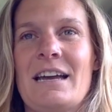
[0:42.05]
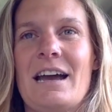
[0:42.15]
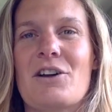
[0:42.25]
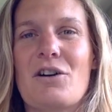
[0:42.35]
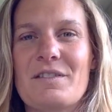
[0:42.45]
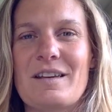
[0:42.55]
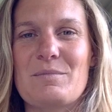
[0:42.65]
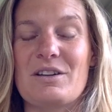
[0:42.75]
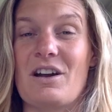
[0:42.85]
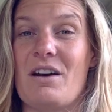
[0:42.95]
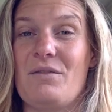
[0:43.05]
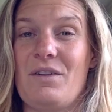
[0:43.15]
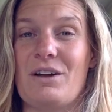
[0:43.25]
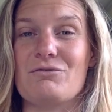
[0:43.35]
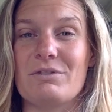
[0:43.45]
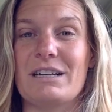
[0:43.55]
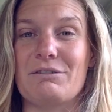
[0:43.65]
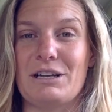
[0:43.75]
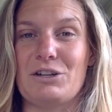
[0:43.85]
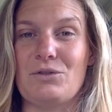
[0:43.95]
concept that I've found really,
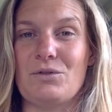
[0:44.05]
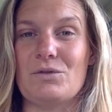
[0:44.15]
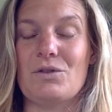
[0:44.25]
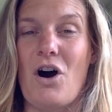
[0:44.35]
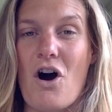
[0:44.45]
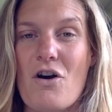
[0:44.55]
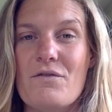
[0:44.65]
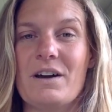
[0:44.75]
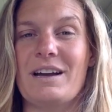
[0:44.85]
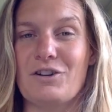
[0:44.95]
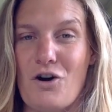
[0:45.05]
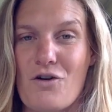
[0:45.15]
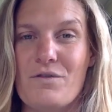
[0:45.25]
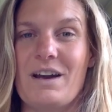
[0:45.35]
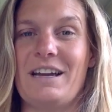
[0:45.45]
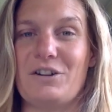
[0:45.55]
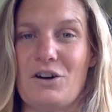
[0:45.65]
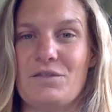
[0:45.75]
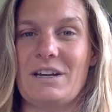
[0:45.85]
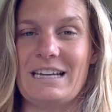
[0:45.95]
really useful over and over and
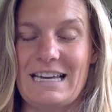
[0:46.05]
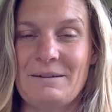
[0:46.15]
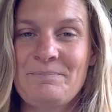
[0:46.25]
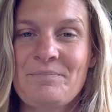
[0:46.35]
over again.